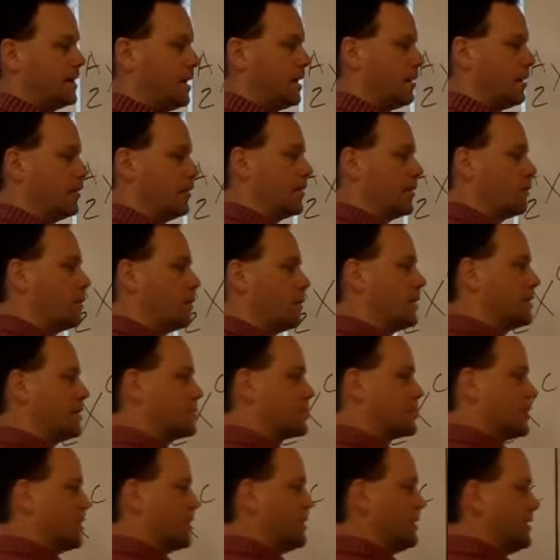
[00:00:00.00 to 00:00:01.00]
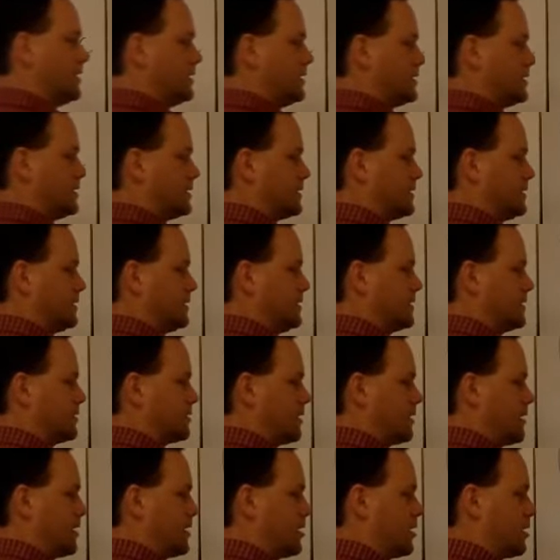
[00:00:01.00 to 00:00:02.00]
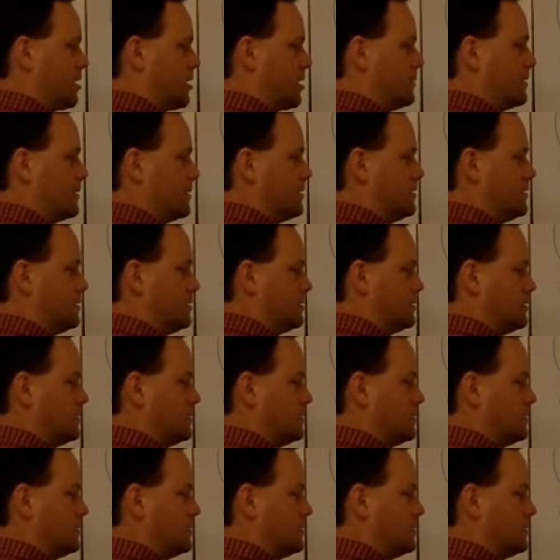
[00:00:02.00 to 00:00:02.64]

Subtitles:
Now another way to draw this is write carbon